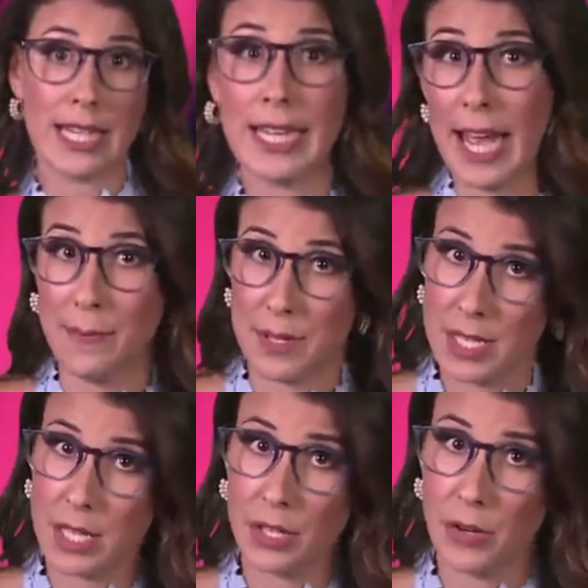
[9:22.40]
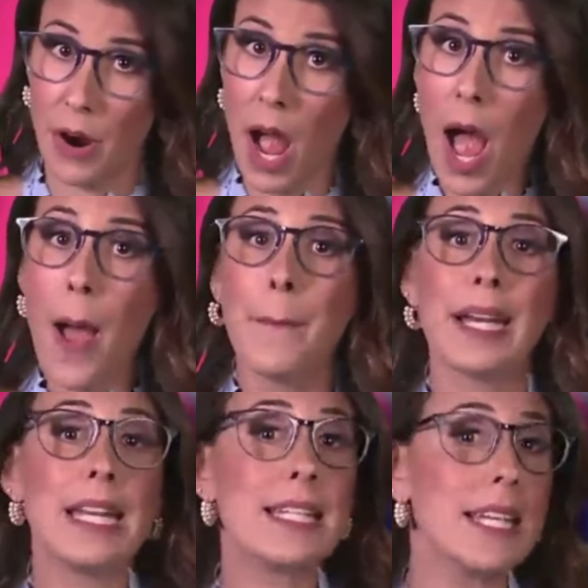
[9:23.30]
in the MCU,
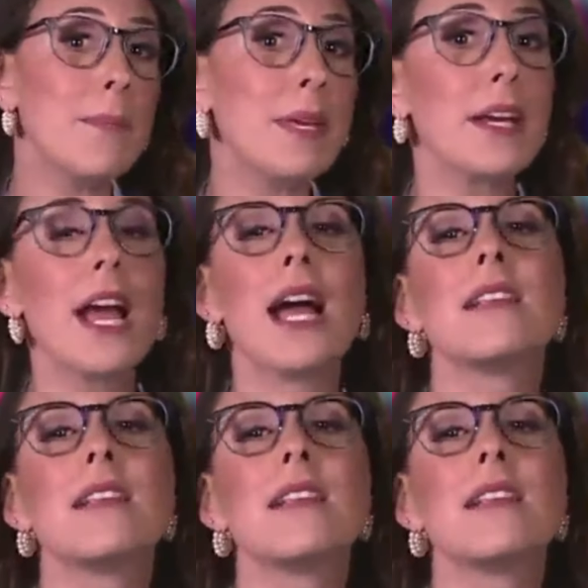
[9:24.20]
but he did appear as